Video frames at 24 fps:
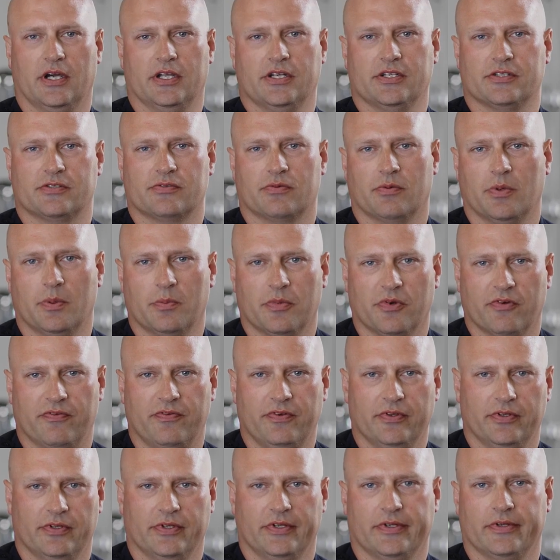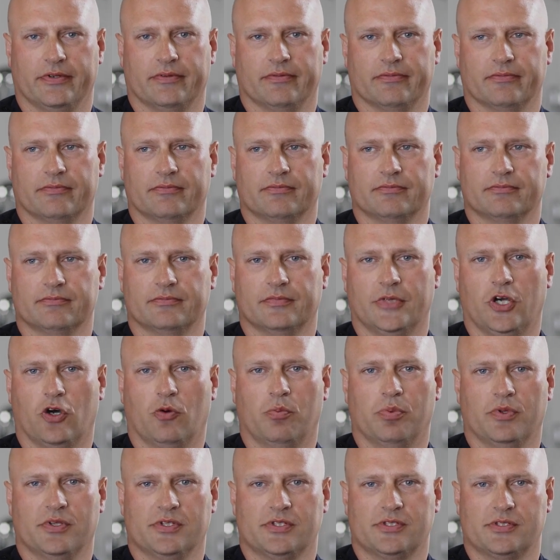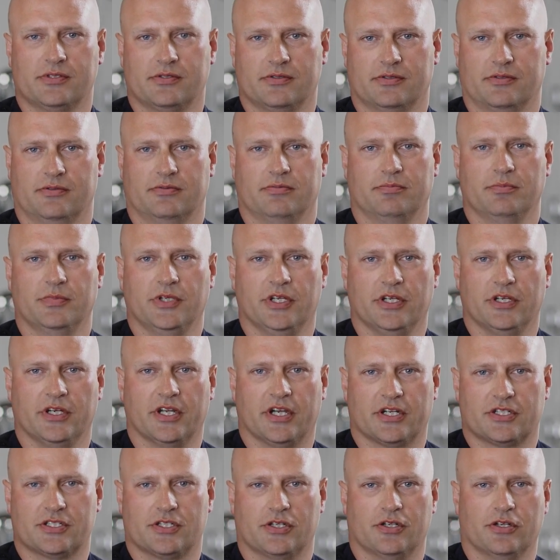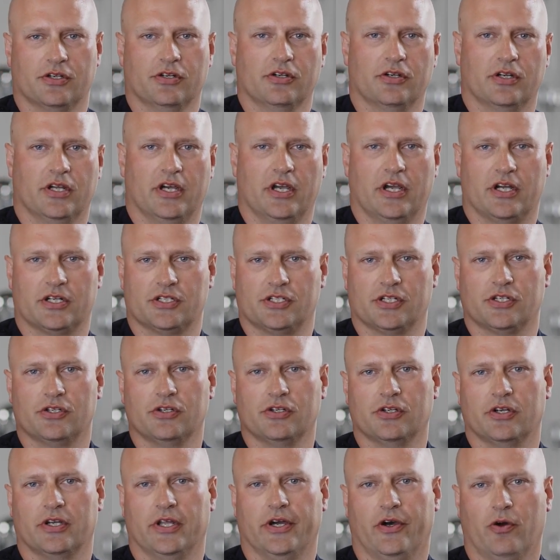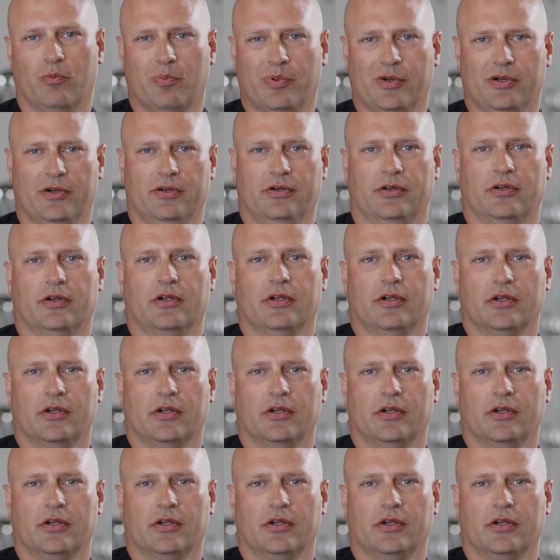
I just remember feeling helpless being next to her and I actually couldn't help her.